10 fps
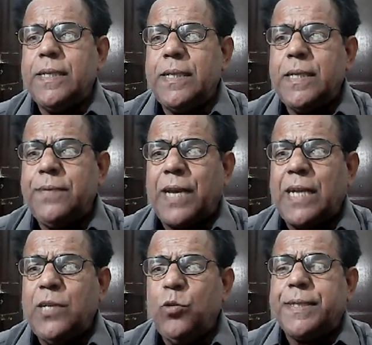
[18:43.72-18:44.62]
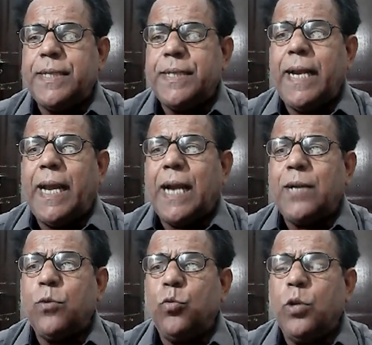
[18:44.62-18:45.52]
evaluated and
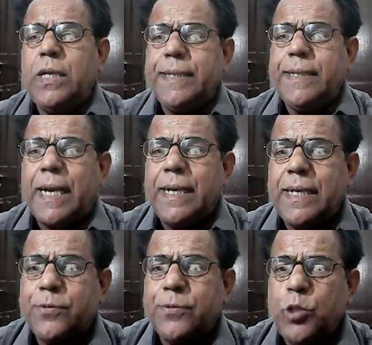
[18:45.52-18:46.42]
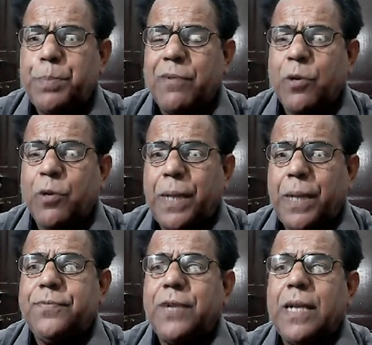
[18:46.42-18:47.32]
only 10 raised to the power plus
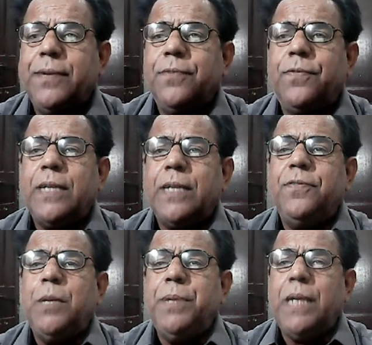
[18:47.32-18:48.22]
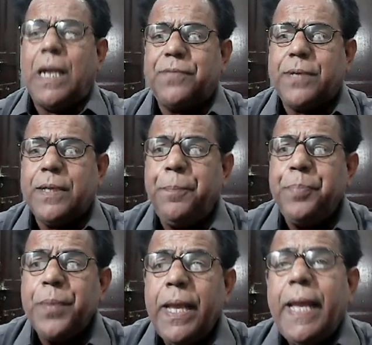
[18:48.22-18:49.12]
1 will be left,
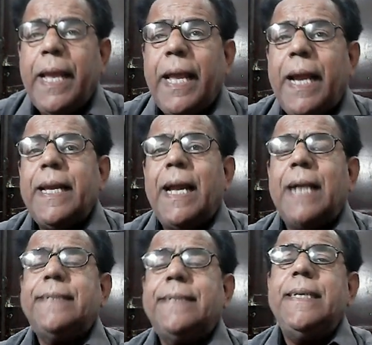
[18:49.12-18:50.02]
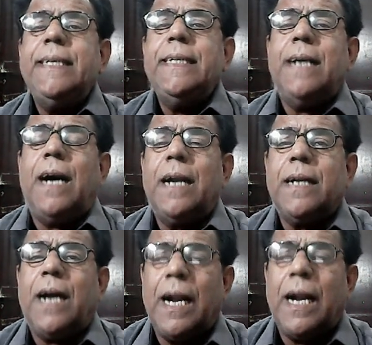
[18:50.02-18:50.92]
and hence D naught
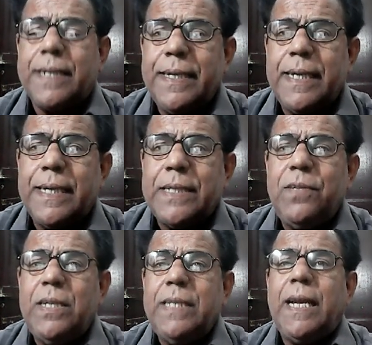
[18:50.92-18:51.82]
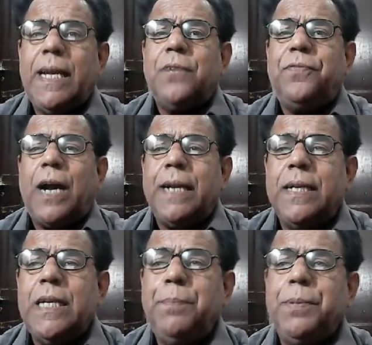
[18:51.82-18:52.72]
alternatively and
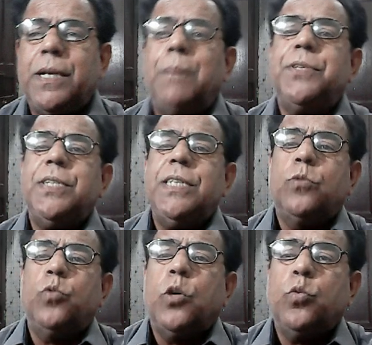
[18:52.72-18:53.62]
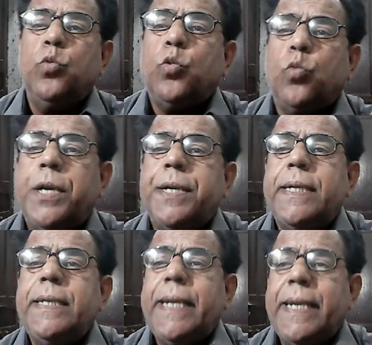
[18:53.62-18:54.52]
finally becomes equal to
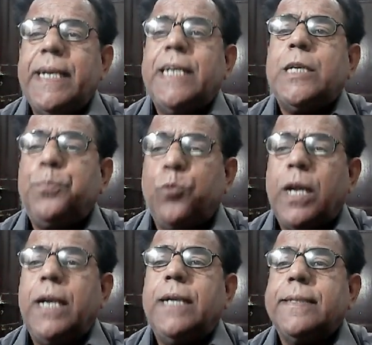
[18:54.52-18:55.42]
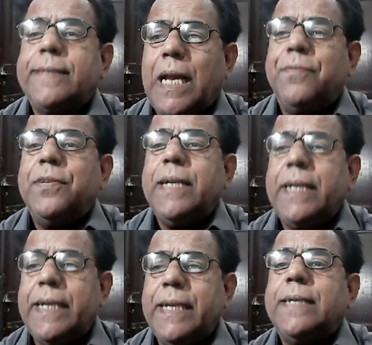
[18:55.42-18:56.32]

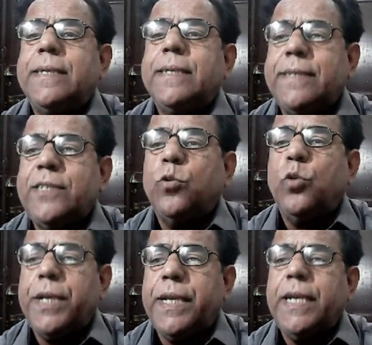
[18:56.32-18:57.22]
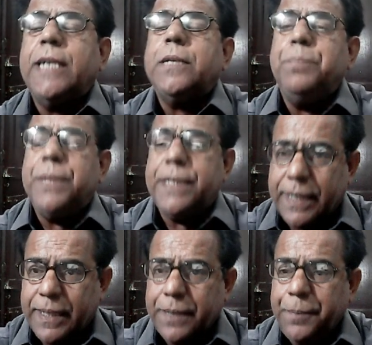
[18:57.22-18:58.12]
28.7808 meter.